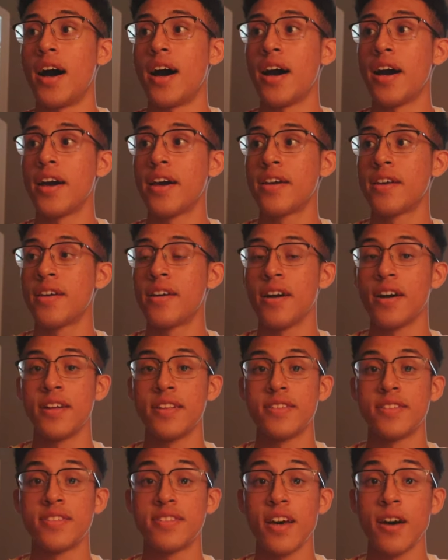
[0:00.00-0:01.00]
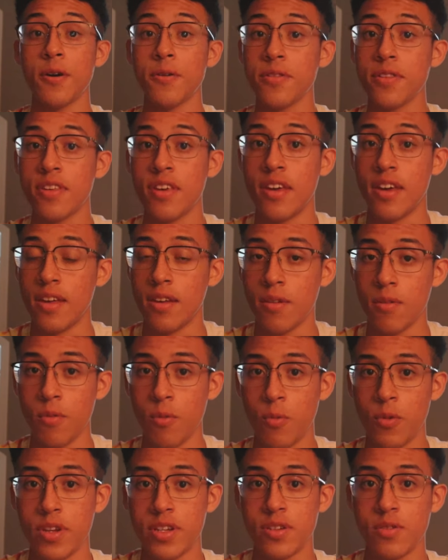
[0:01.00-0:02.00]
I got Southgate,
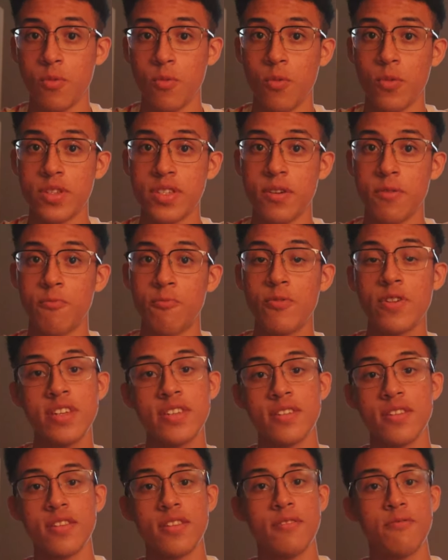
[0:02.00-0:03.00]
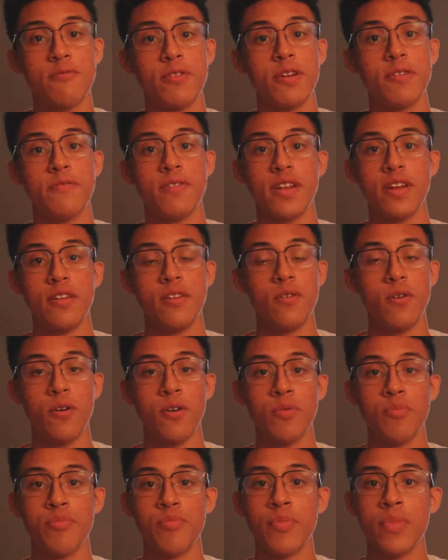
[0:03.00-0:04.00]
which was a recently renovated
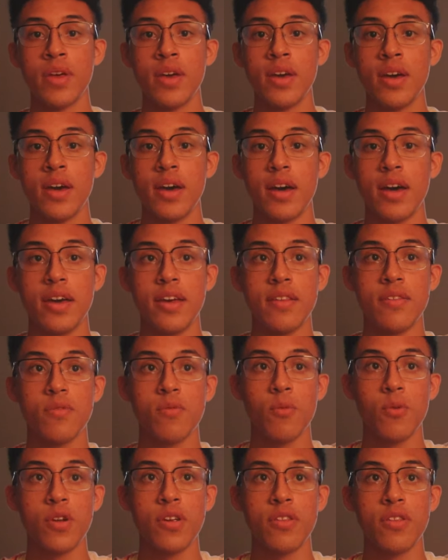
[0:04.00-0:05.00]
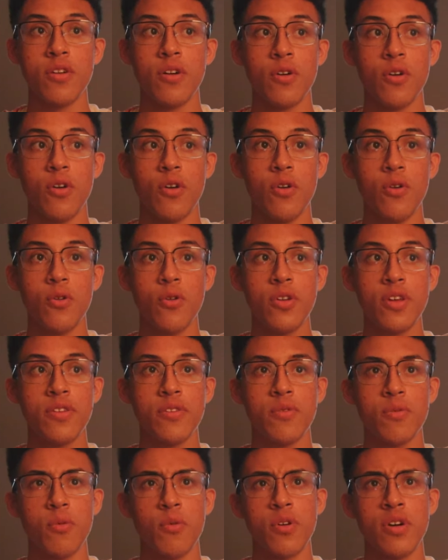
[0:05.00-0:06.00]
dorm. It's one of the
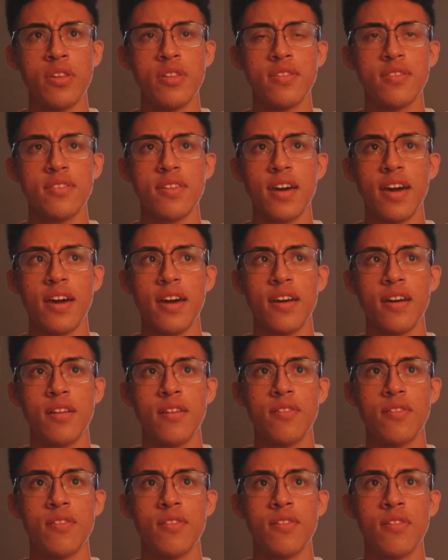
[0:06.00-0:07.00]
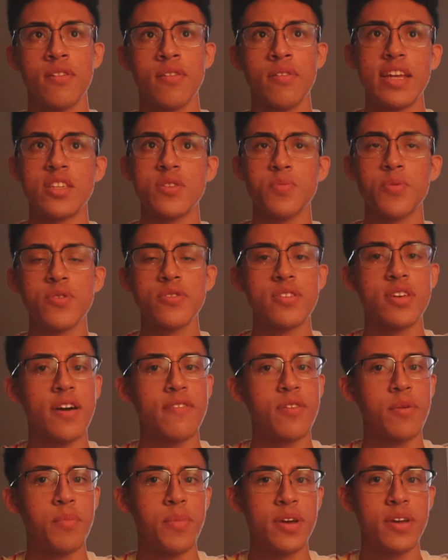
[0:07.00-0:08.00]
oldest ones and it's supposed to
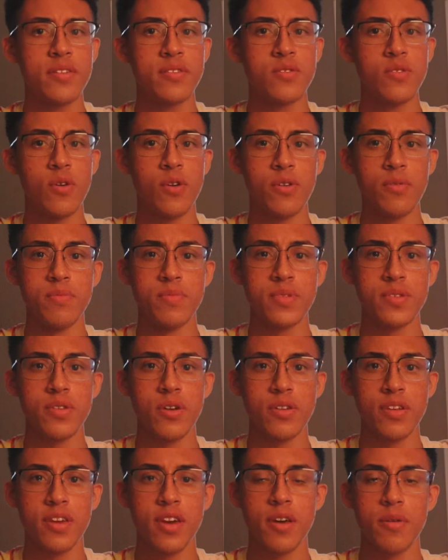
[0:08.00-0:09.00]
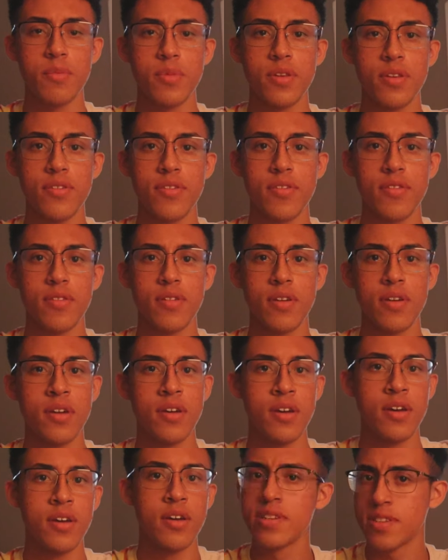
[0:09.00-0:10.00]
have the biggest dorms on campus.
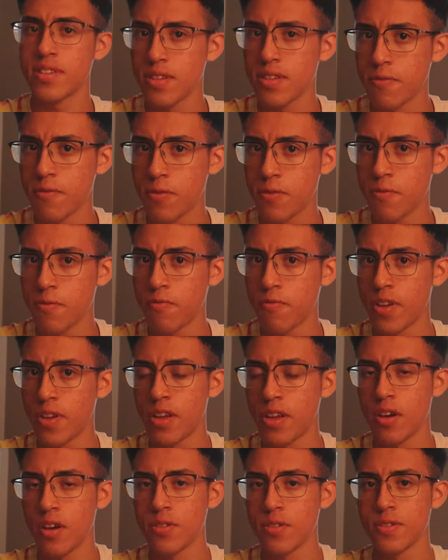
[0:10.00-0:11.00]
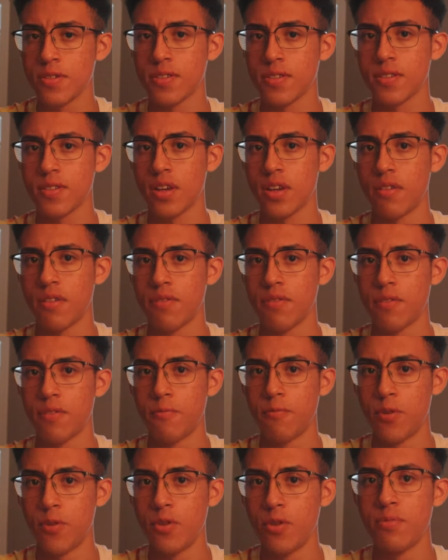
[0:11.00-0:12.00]
I've already seen a few videos of
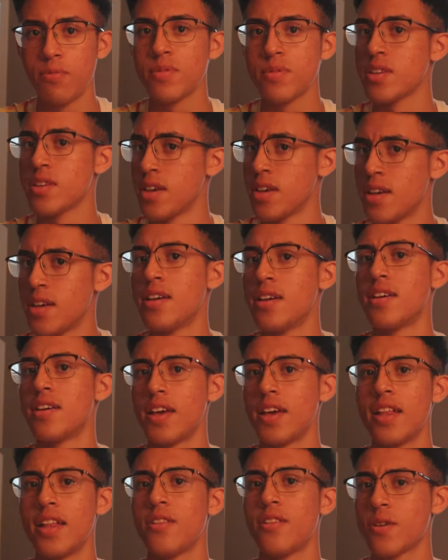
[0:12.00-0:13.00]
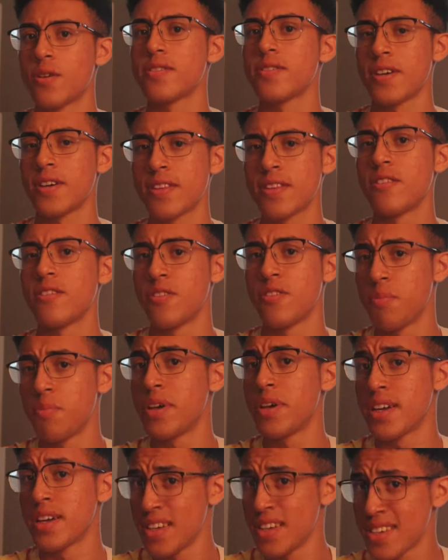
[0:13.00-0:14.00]
the rooms. It looks like they're
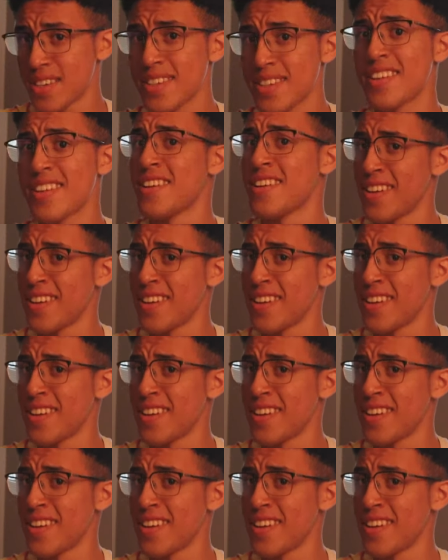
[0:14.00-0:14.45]
the biggest.